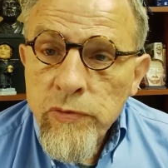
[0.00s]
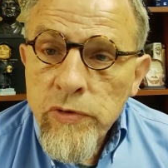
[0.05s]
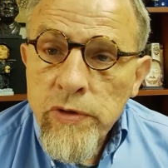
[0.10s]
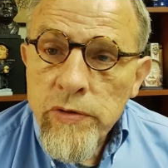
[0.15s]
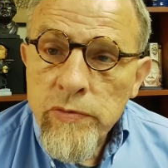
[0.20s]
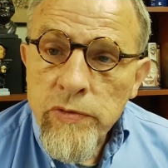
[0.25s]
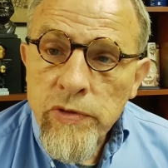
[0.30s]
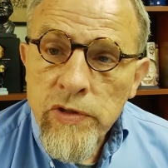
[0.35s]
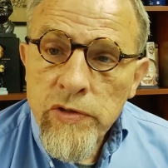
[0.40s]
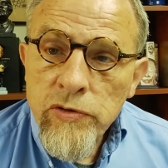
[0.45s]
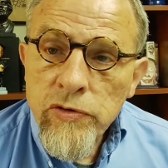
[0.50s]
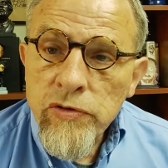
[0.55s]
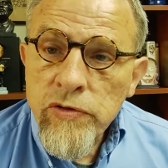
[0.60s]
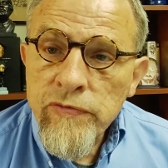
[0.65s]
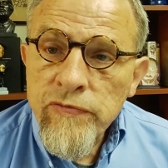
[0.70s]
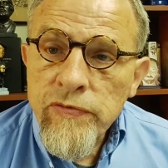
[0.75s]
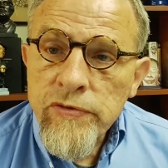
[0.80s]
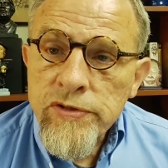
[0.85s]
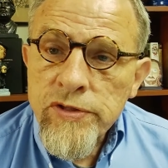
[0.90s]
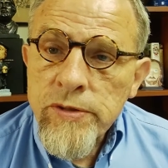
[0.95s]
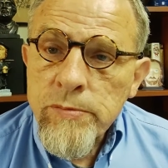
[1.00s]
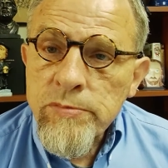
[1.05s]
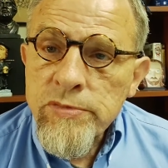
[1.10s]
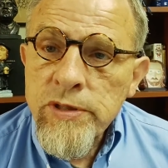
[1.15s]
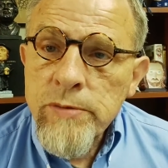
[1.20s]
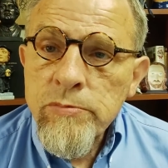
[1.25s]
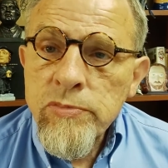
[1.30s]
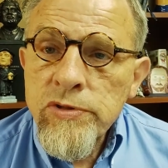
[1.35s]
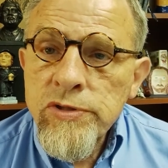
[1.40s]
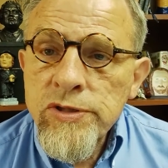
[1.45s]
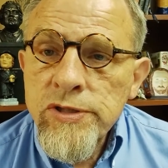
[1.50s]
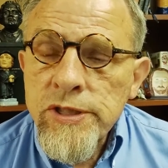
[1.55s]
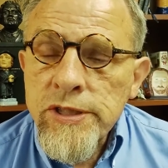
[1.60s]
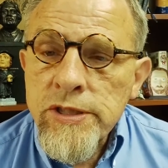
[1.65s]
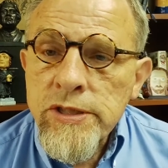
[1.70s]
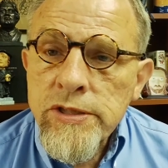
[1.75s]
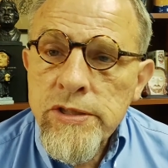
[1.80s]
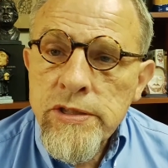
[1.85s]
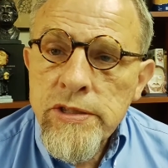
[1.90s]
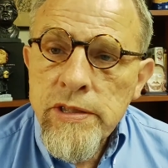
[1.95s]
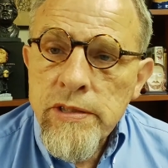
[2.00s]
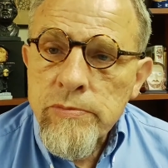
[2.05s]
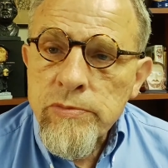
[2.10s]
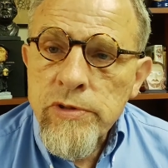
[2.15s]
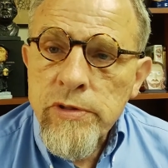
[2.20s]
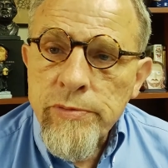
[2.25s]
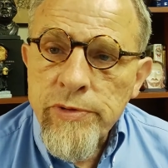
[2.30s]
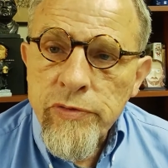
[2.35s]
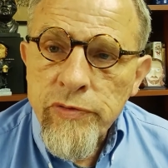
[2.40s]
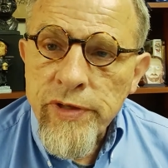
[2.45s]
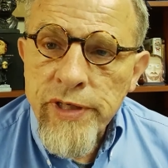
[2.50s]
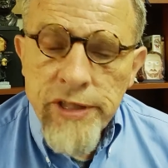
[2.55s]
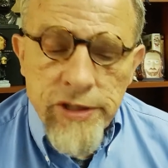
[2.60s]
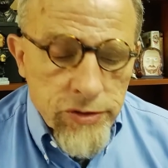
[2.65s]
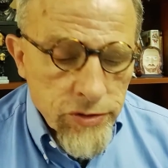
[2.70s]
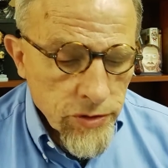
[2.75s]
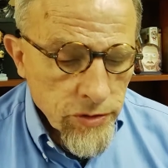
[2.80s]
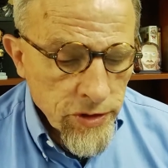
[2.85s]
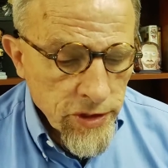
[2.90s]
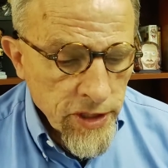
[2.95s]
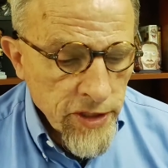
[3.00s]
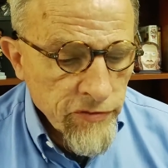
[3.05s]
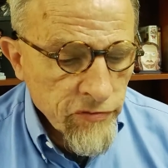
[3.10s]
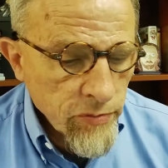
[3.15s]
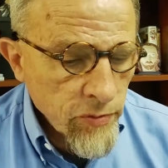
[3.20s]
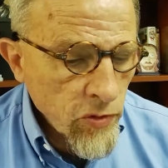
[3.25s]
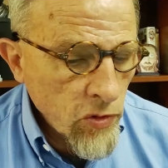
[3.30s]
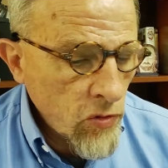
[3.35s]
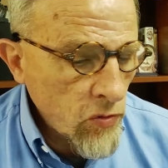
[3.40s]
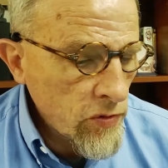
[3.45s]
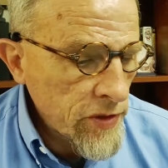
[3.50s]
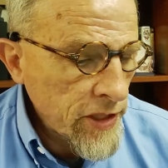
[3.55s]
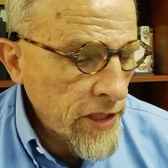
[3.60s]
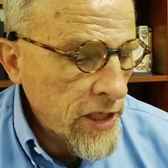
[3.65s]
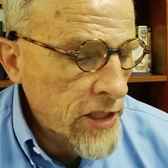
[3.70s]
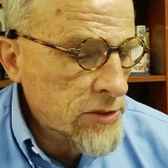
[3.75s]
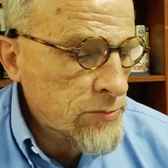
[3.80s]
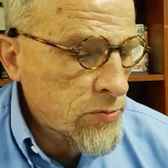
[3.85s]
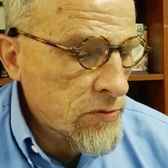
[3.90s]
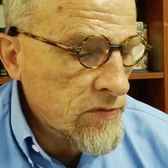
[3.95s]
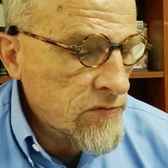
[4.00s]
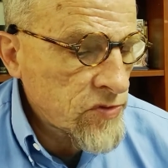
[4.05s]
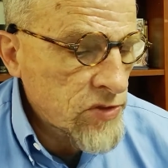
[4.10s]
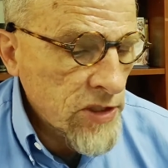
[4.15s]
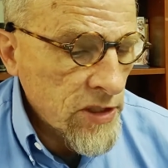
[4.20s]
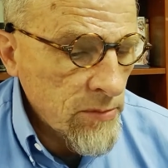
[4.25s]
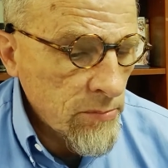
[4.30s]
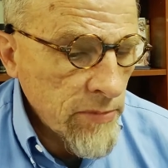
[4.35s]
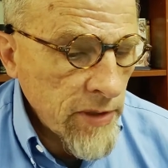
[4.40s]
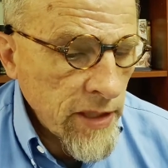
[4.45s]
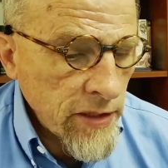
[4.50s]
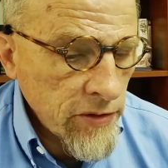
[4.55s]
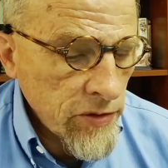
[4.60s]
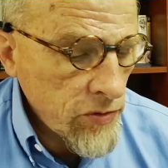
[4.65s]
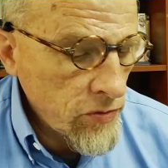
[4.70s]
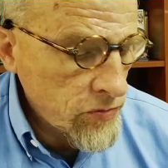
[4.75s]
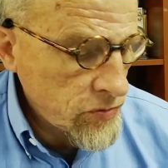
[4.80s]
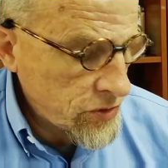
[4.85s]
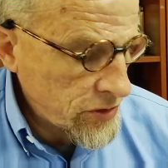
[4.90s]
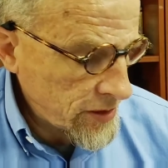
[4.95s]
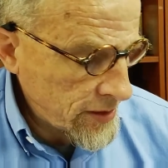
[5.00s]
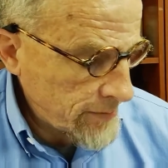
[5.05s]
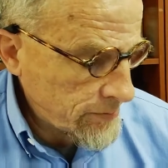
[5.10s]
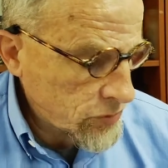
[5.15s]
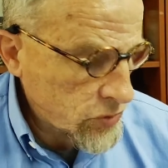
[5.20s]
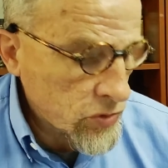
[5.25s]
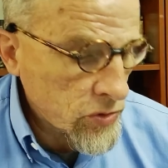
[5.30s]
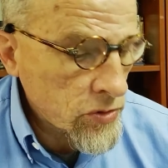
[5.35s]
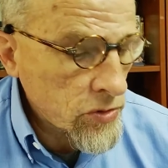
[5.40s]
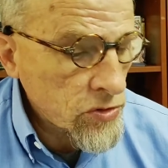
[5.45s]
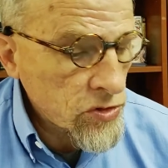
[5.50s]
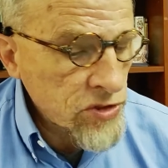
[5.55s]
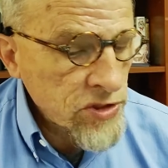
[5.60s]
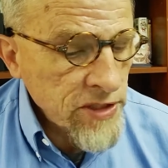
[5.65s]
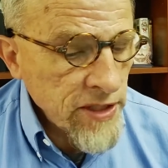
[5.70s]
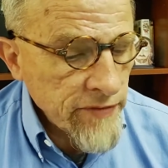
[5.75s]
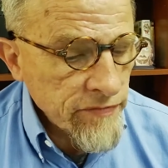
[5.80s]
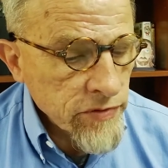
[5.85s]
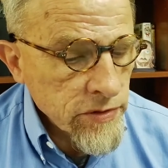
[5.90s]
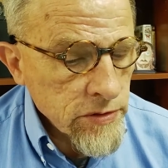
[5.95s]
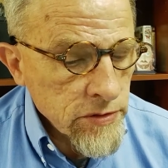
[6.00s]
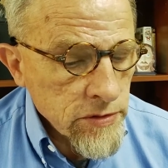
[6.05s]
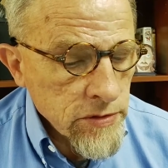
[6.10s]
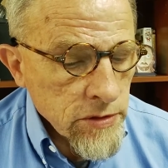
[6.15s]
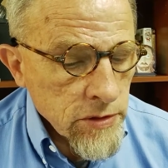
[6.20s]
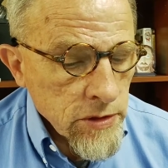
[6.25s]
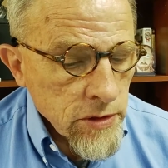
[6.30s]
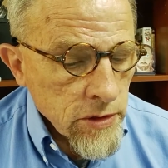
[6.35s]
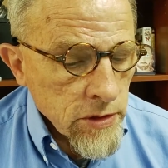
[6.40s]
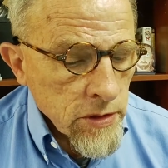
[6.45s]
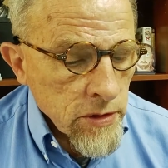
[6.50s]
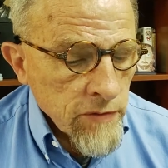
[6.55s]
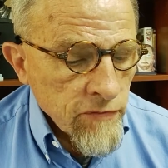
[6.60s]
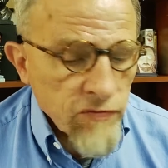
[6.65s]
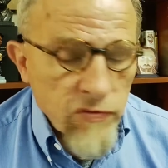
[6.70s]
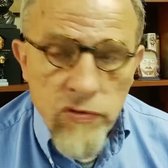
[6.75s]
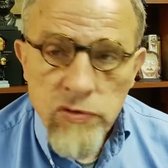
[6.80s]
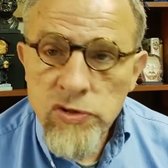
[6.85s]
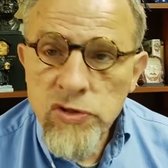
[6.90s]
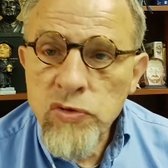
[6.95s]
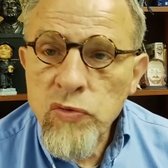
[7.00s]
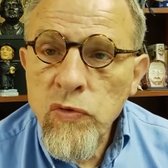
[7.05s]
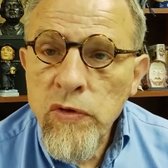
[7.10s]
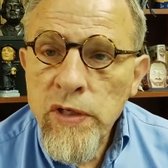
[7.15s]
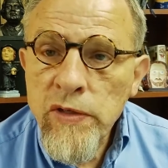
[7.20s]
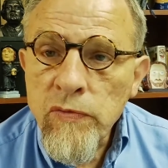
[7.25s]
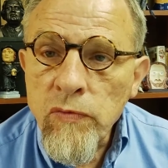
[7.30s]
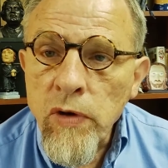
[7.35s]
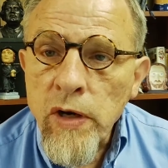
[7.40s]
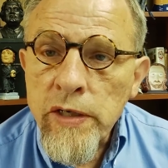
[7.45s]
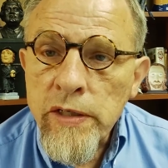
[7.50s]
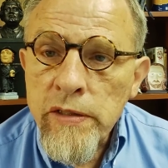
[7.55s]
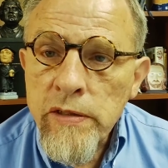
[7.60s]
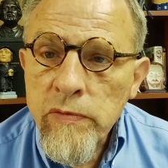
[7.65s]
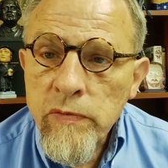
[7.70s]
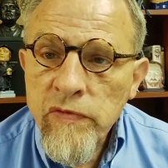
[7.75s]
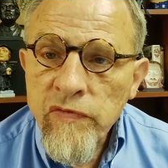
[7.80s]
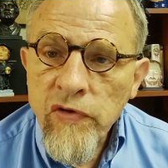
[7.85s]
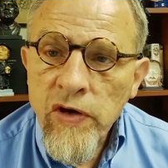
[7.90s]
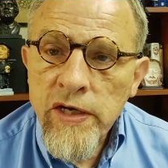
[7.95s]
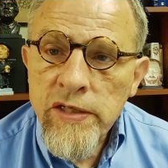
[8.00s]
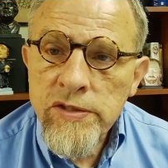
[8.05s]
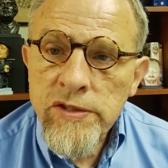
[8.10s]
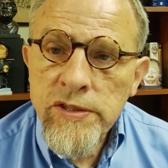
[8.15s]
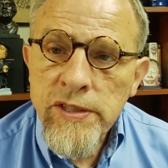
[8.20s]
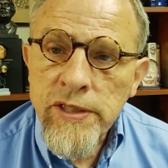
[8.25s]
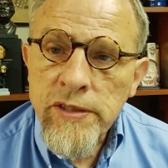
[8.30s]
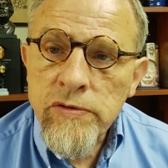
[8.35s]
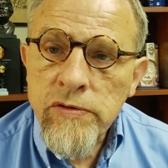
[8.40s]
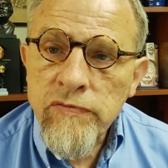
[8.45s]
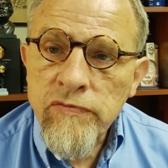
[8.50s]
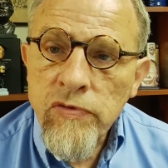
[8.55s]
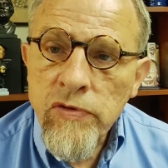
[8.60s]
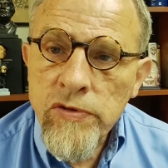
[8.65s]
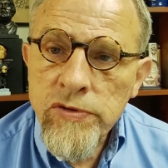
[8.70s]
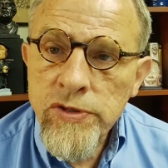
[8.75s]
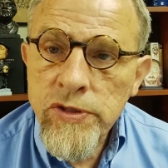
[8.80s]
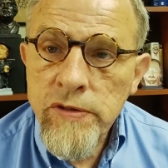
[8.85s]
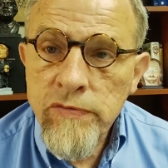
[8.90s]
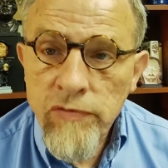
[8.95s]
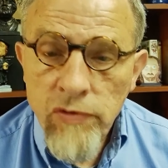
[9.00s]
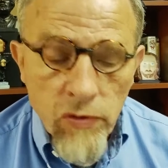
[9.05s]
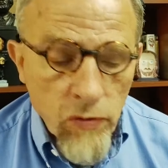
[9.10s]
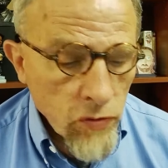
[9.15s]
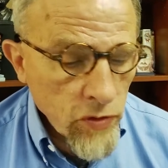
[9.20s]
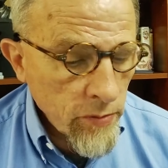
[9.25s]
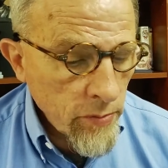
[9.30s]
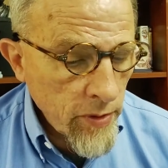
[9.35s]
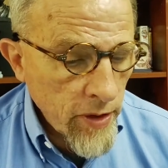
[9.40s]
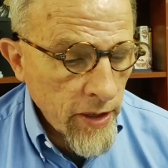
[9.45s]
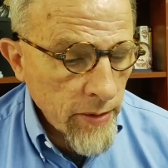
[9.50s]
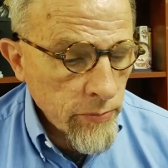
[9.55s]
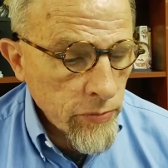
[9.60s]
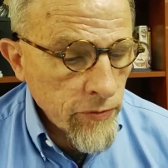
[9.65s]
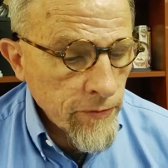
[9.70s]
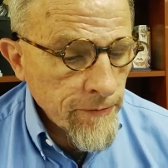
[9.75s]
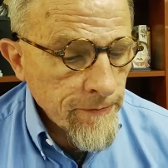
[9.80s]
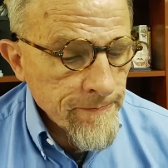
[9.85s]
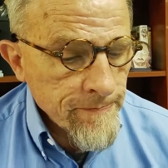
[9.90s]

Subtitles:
Word with Luther for September 6th. I'm going to be reading to you today from the Holy Gospel of St. Matthew, chapter 7, verse 21, in the Revised Standard Version of the Holy Bible.